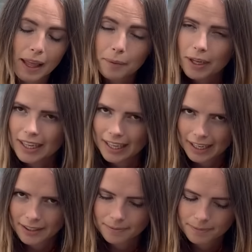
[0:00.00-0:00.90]
I'm gonna get
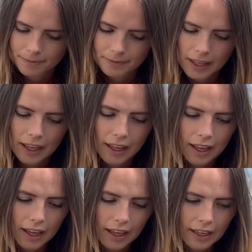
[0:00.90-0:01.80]
it,
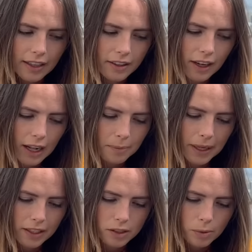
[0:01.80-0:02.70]
and either I'll
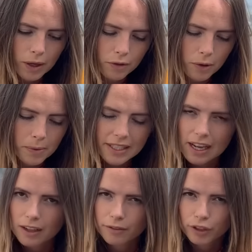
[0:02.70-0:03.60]
make a sweater for
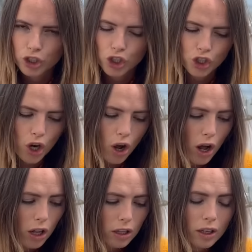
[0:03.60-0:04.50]
myself, a
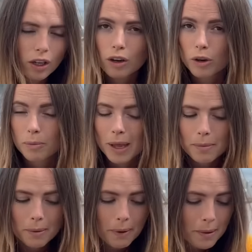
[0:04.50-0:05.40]
shawl, or maybe
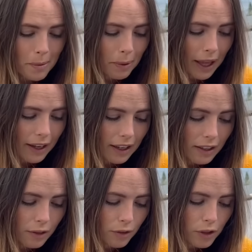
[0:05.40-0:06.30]
a baby blanket in
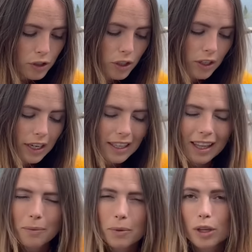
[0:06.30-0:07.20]
the future. It
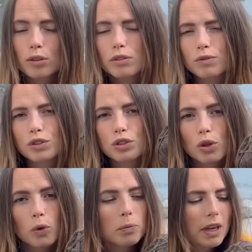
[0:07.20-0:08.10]
can be used for
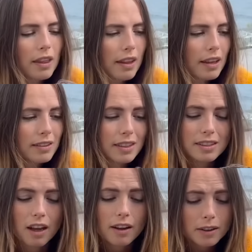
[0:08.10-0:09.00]
so many things. It's
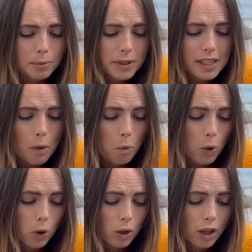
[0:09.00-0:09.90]
100%
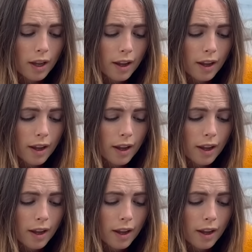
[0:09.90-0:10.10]
wool,